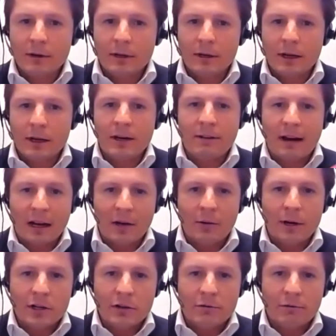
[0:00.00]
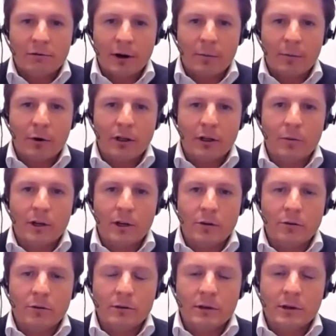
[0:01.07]
a, an evaluation framework that we
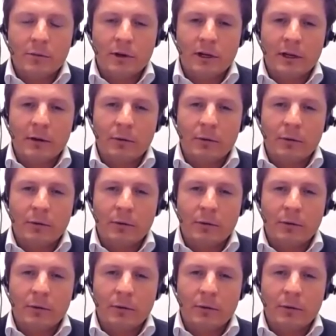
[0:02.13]
use, and we,